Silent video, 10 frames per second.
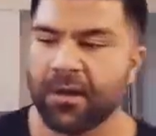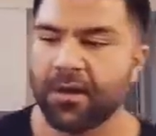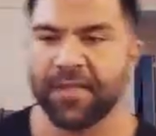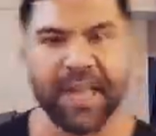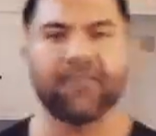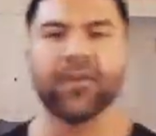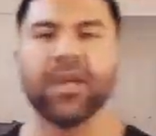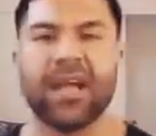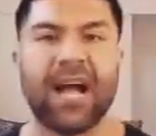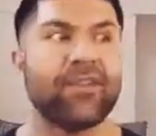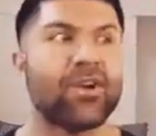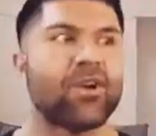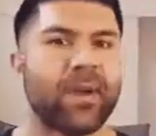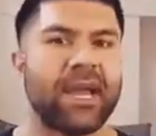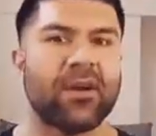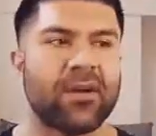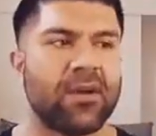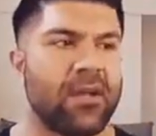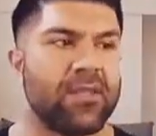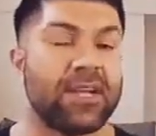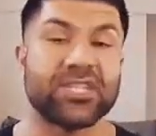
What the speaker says: Thankfully, I have a career that